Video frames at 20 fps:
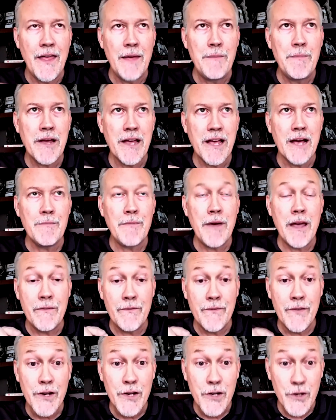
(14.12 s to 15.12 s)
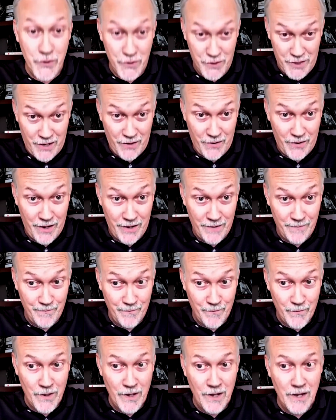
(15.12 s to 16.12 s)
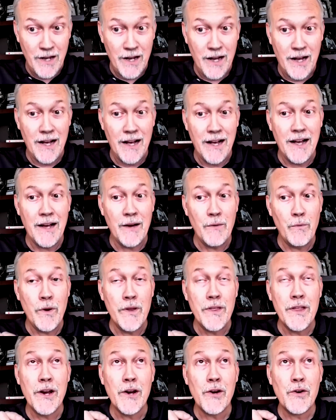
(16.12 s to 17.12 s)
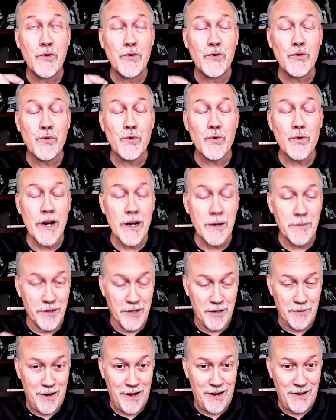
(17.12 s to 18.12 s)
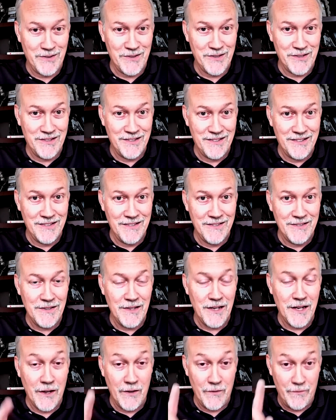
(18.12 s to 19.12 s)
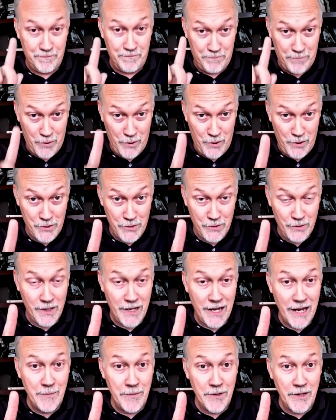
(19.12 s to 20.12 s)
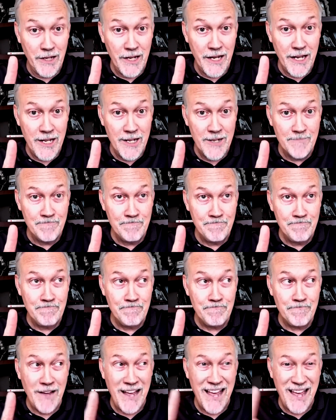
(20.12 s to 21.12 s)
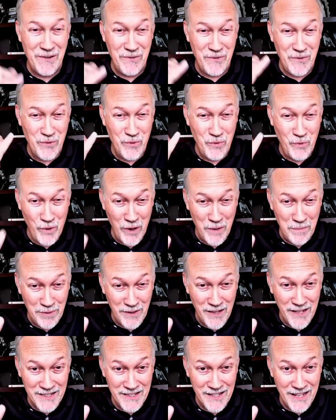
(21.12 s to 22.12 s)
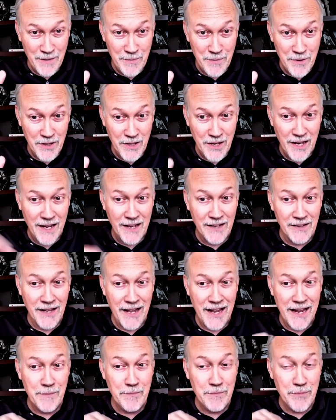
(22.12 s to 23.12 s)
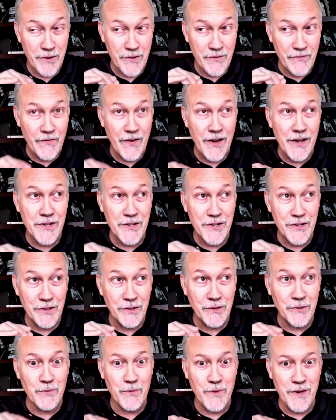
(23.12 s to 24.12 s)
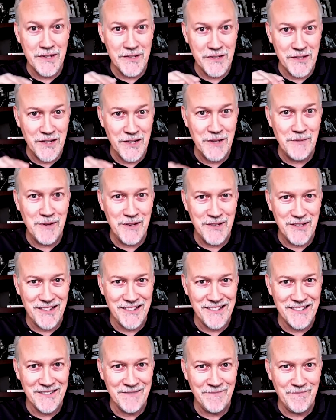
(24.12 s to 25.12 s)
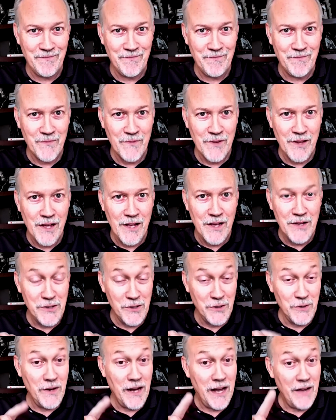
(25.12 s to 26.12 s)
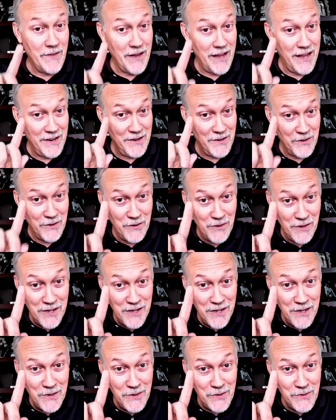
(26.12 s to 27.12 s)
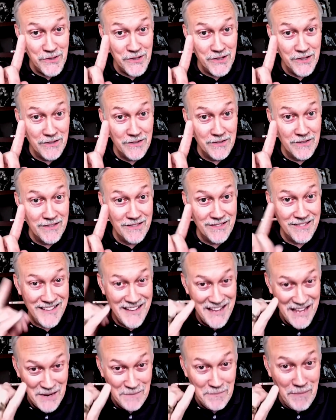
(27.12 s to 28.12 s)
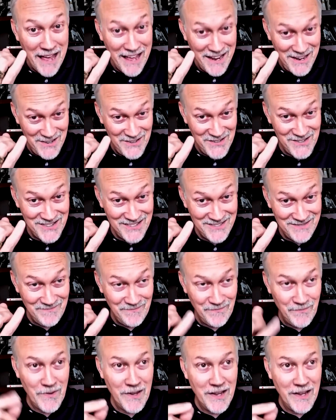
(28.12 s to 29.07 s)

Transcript: they become a fiduciary with an incredible amount of personal liability and workplace liability, like professional risk to the business. So I've got good news and bad news.